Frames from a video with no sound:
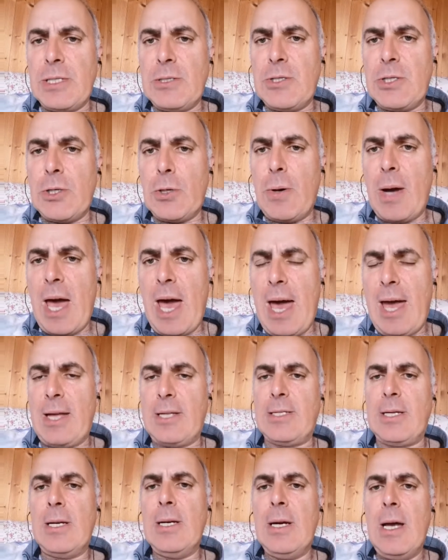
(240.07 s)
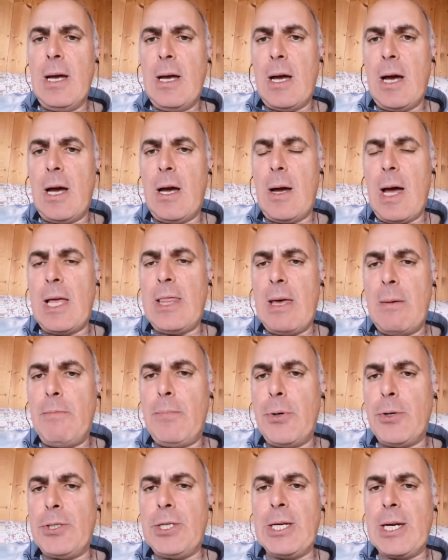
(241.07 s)
into your head, and then
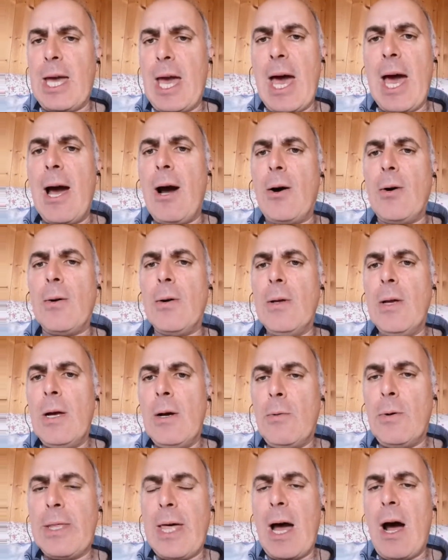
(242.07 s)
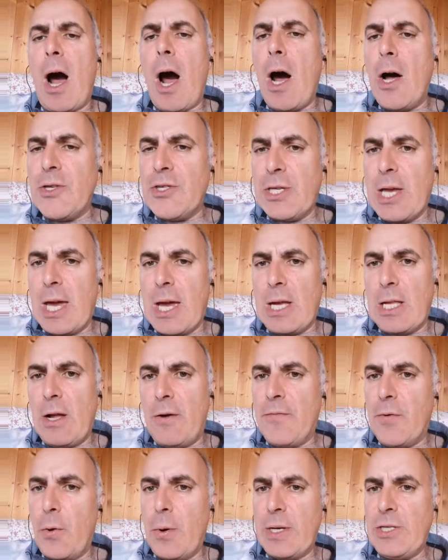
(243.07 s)
putting it out without asking
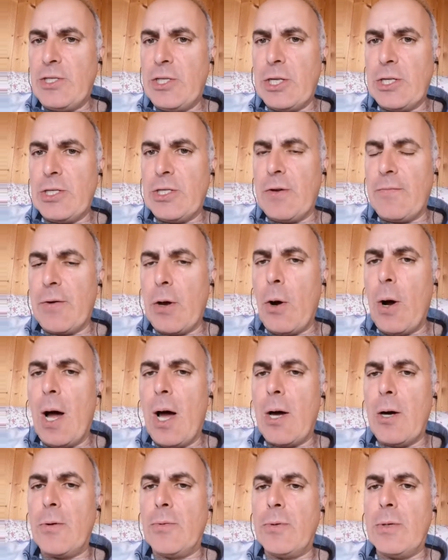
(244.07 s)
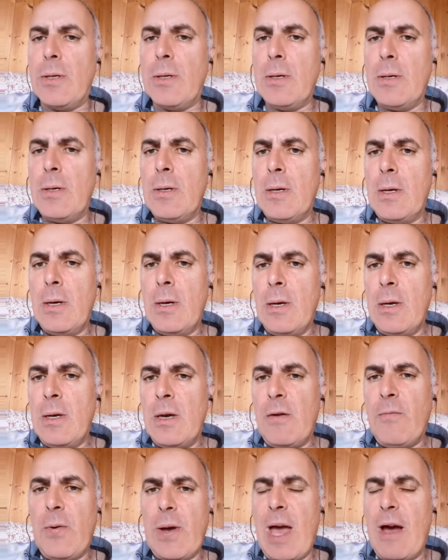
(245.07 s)
enough questions of your own?
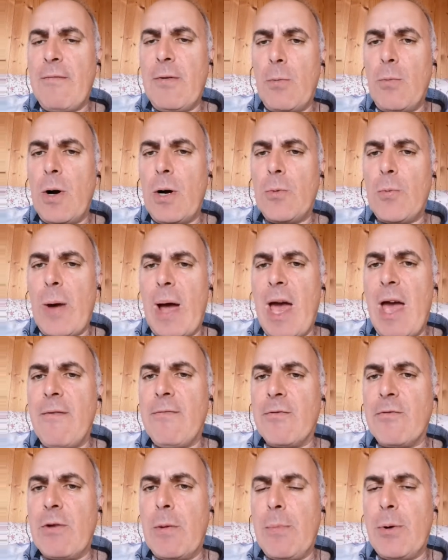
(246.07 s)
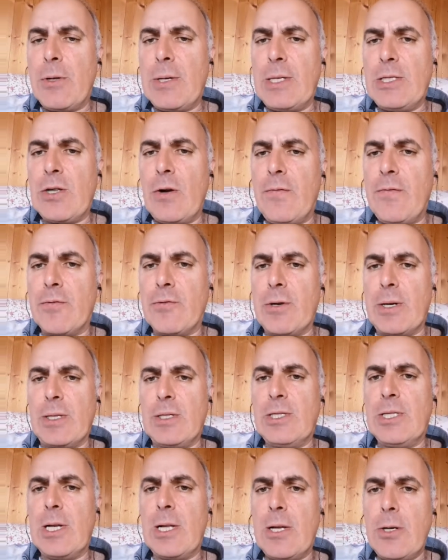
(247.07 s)
We have a world where everybody's offering
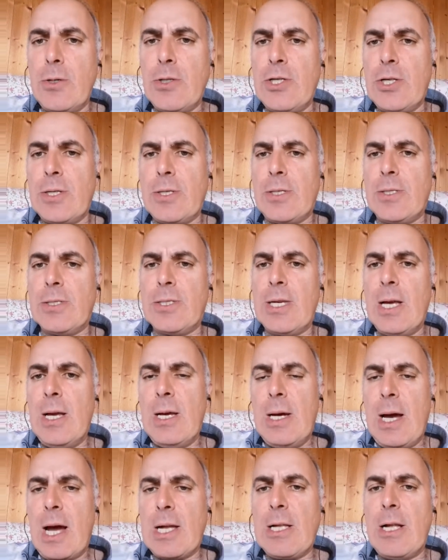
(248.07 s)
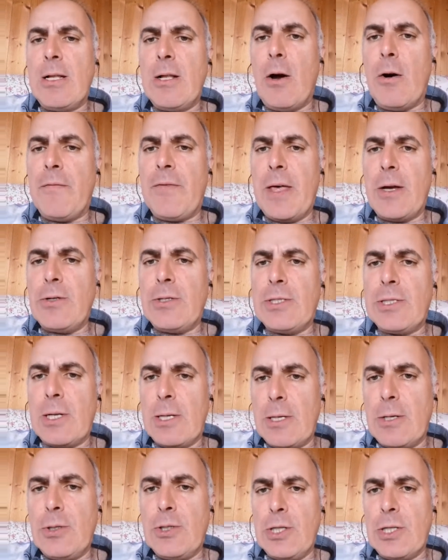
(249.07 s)
solutions, and a lot of those
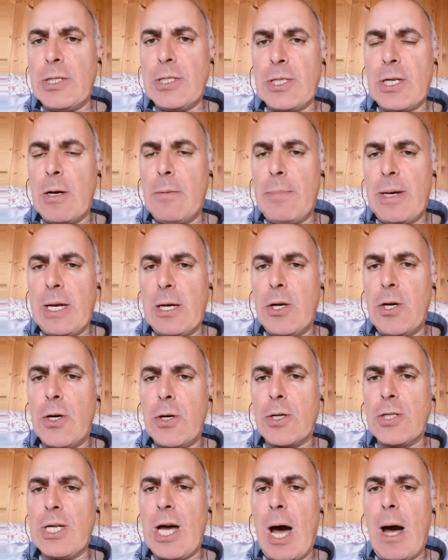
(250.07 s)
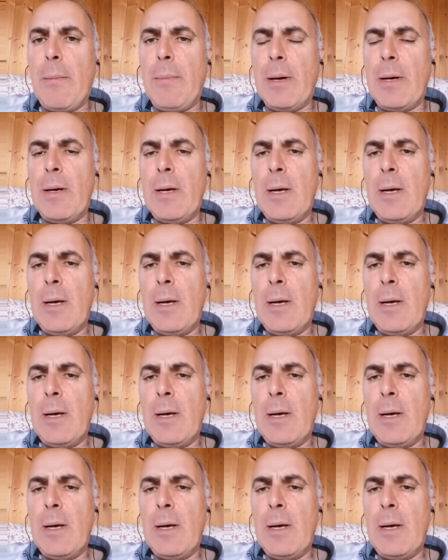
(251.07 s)
solutions can be cooked up,